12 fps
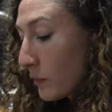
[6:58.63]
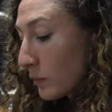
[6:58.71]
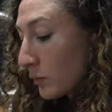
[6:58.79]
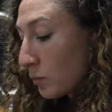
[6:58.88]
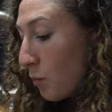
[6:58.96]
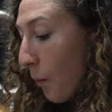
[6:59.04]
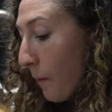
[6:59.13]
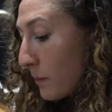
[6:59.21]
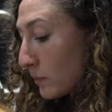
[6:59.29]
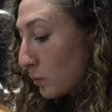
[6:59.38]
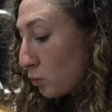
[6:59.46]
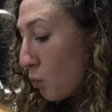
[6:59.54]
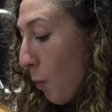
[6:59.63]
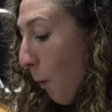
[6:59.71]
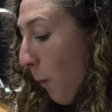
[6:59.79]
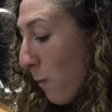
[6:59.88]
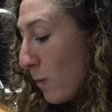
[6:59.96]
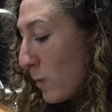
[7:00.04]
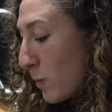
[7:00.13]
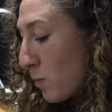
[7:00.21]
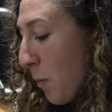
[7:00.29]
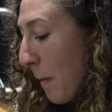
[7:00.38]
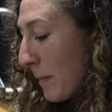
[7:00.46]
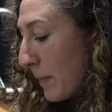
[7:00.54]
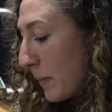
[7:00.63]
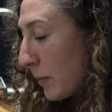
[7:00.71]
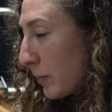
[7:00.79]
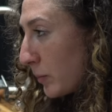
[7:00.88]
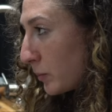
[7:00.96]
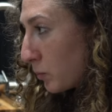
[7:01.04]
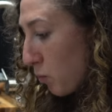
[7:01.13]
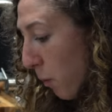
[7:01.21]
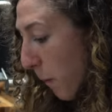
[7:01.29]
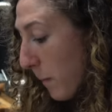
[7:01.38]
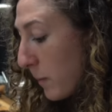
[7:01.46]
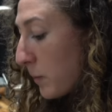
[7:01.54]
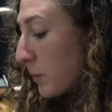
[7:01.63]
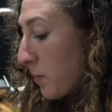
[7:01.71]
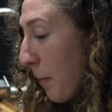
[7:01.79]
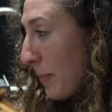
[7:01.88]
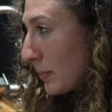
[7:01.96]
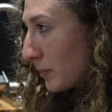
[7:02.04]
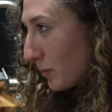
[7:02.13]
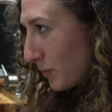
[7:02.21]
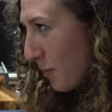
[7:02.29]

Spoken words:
The person shown says nothing.